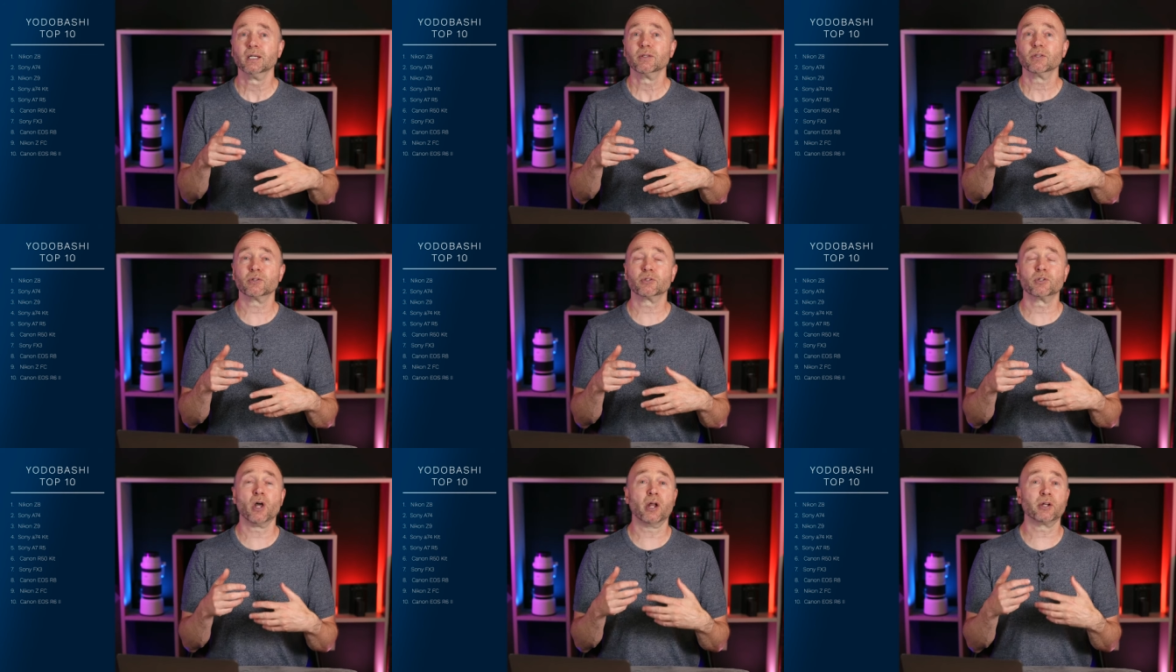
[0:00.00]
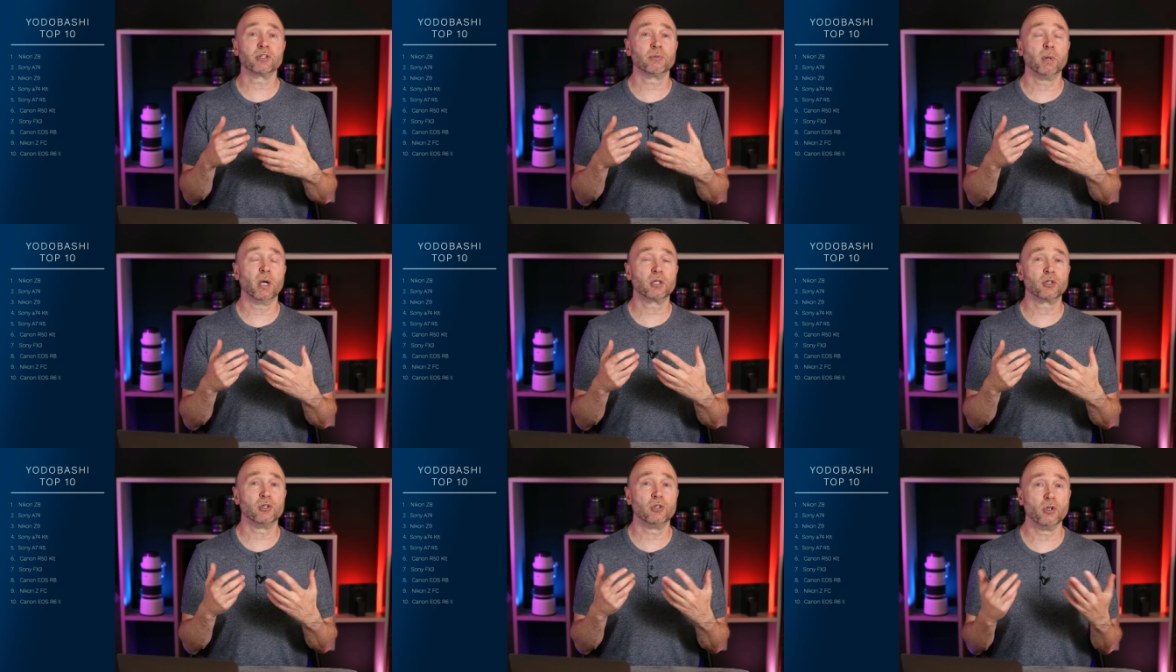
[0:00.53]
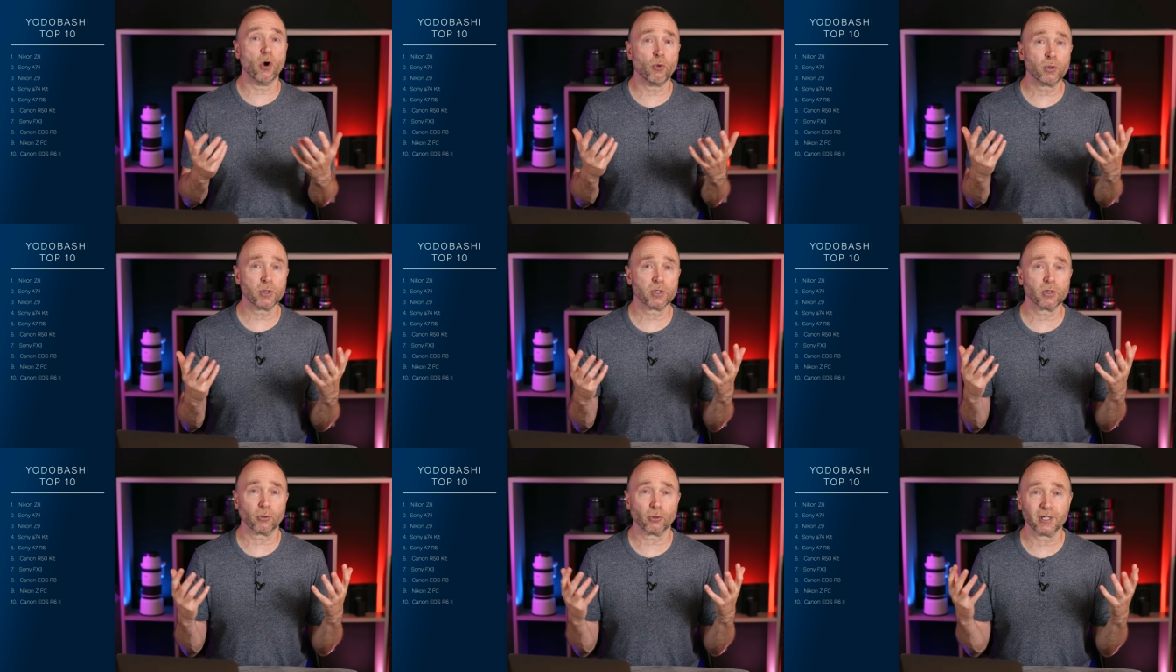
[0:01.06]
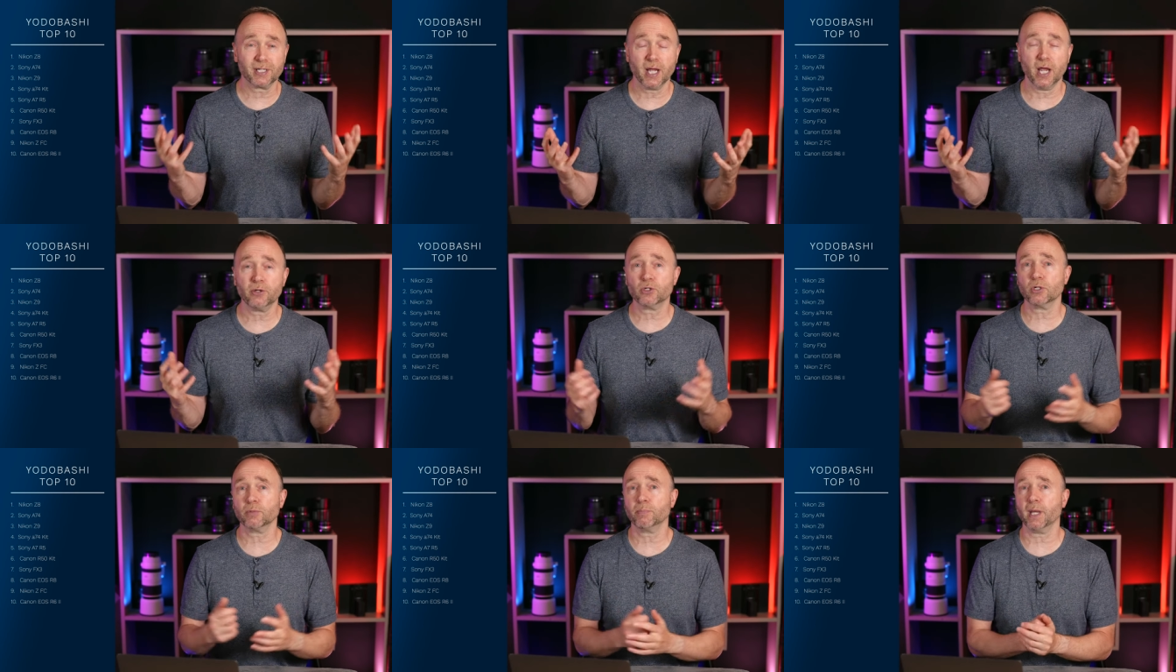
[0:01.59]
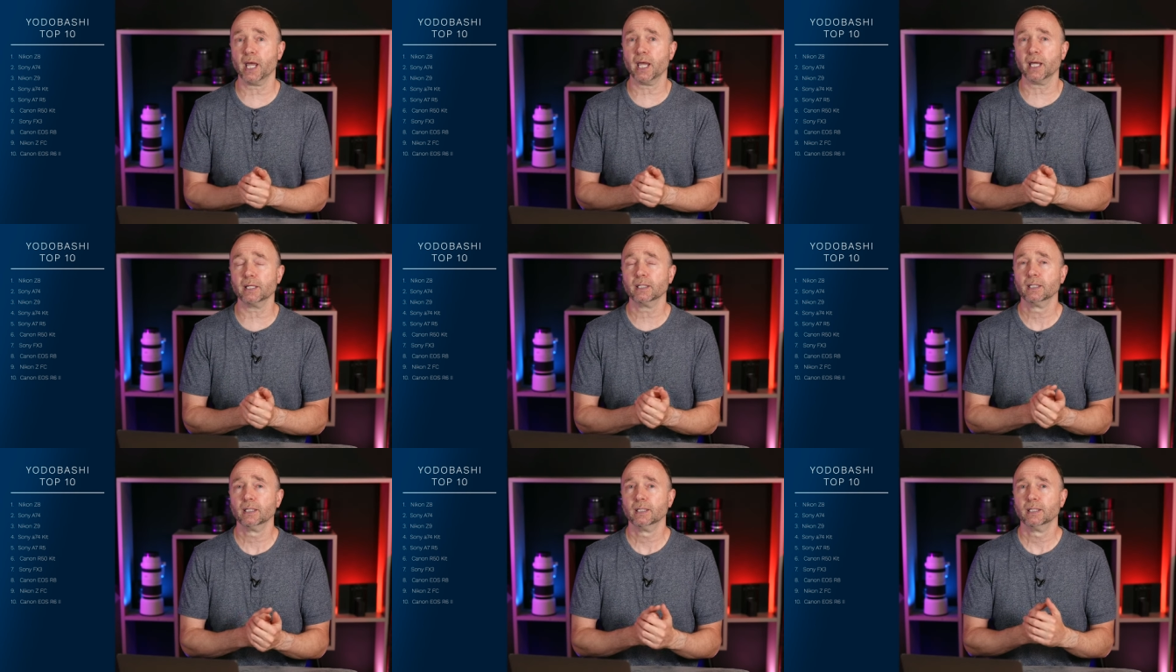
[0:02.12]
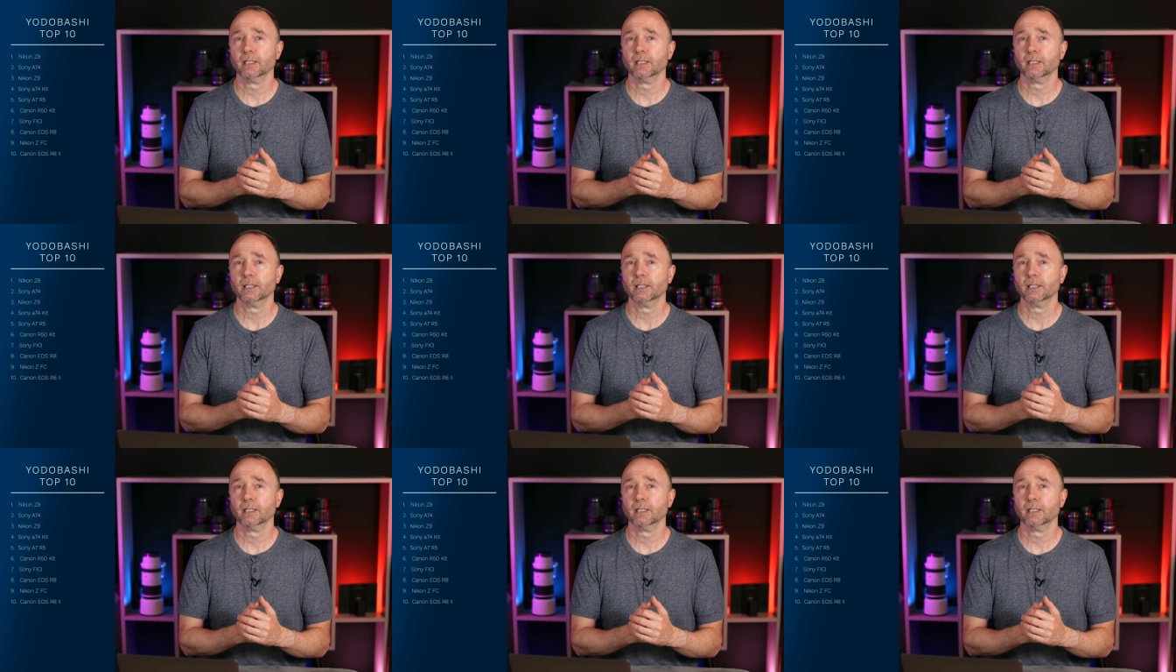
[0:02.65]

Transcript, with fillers: There's not as much notice or attention paid.